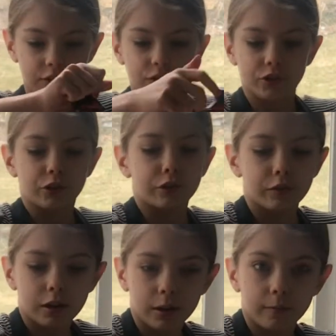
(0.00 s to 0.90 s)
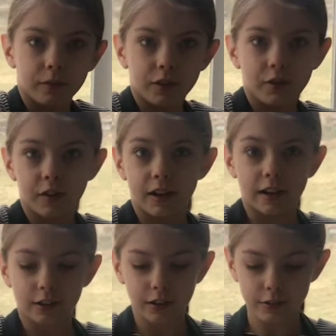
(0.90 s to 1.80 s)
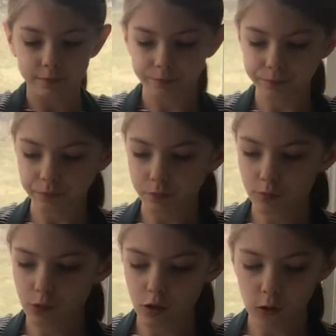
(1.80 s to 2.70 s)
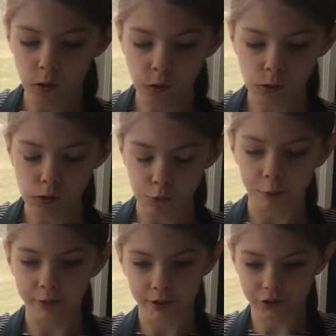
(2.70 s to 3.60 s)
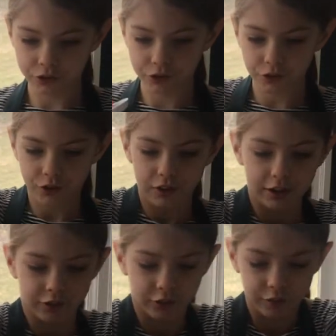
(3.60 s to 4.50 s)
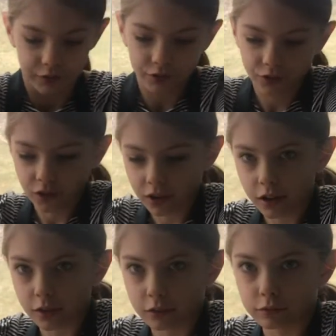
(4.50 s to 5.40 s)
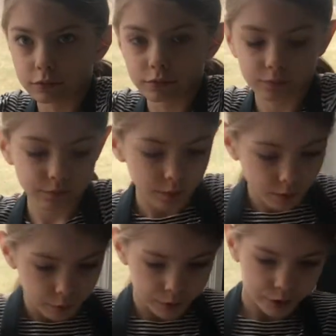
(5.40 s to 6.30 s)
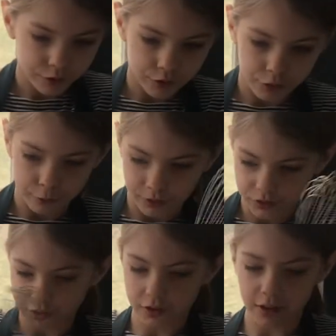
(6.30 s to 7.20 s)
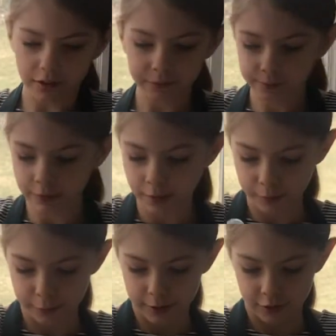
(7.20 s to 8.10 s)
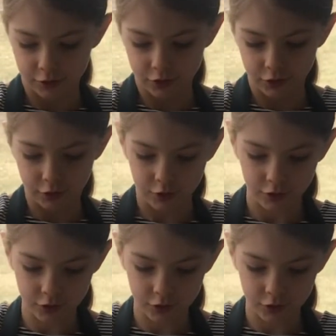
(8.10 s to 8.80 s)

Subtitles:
So for the vanilla, well, we're gonna stir this actually first with the whisk again, and then we're gonna stir this.